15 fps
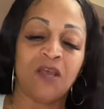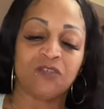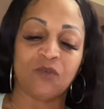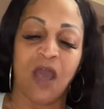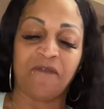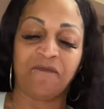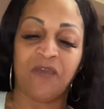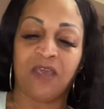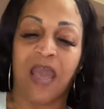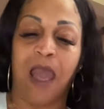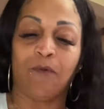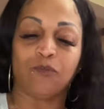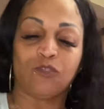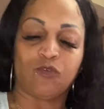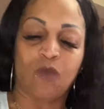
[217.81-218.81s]
So I figured I
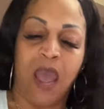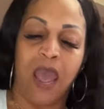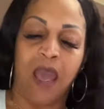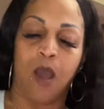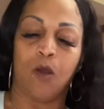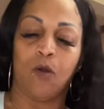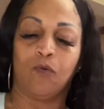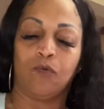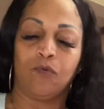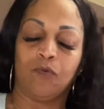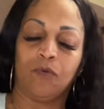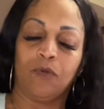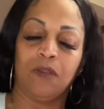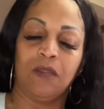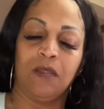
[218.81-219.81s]
would try it on
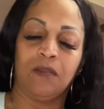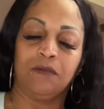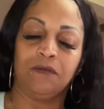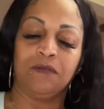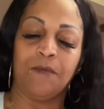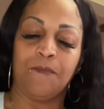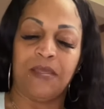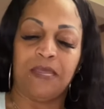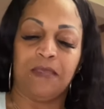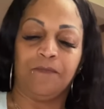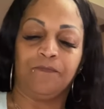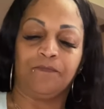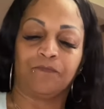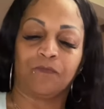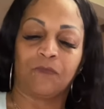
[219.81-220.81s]
the meat,
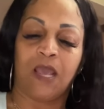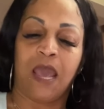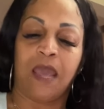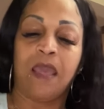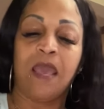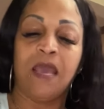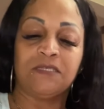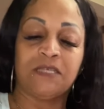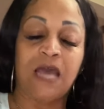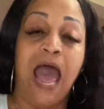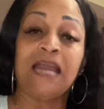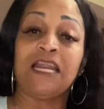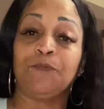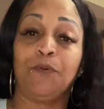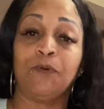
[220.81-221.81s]
okay? So
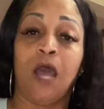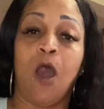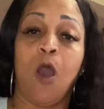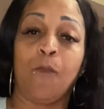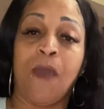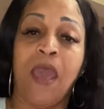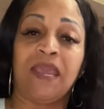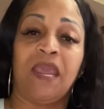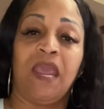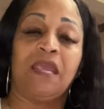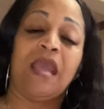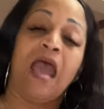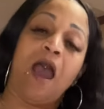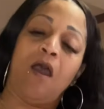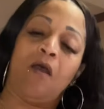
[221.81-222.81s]
I just put the whole pack in,
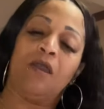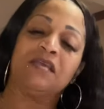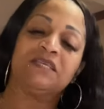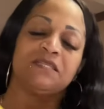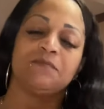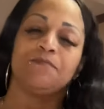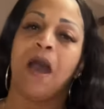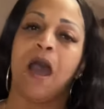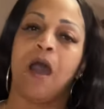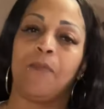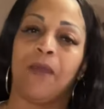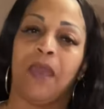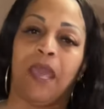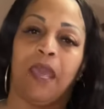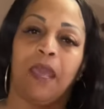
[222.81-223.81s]
y'all. It's a small
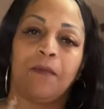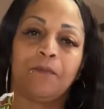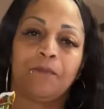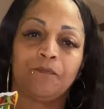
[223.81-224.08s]
pack.